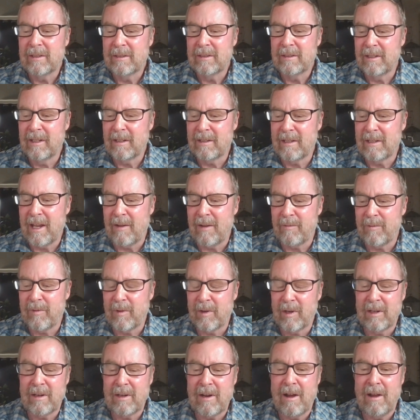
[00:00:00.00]
You get that
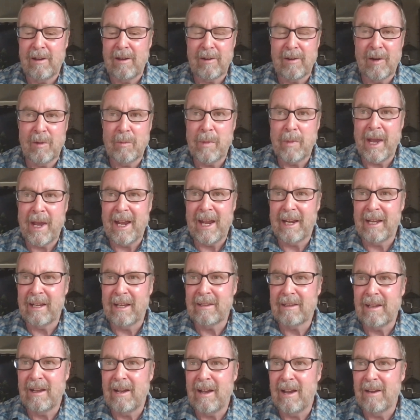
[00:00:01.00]
for $1 a bag
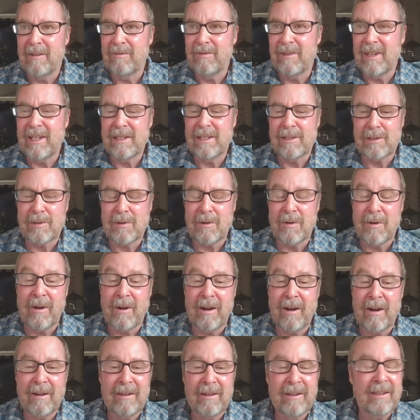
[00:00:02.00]
at the Hy-Vee
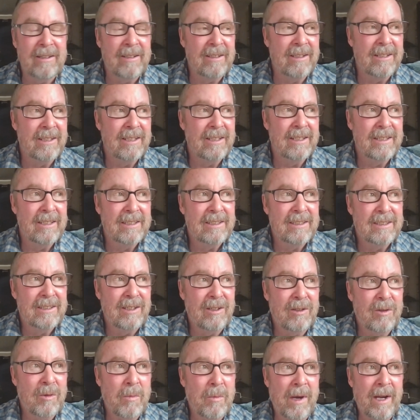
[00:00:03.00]
store, and
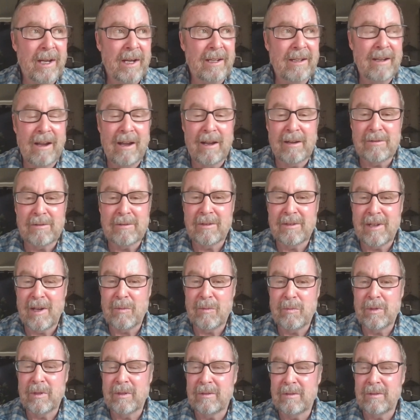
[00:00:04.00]
oh my gosh, was
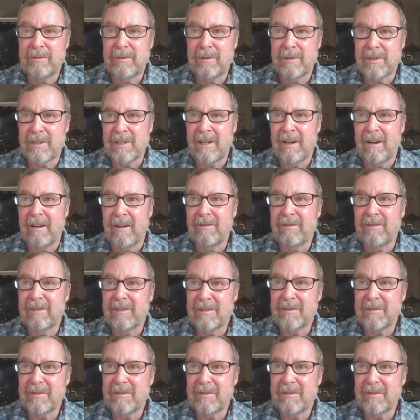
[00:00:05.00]
that beautiful stuff.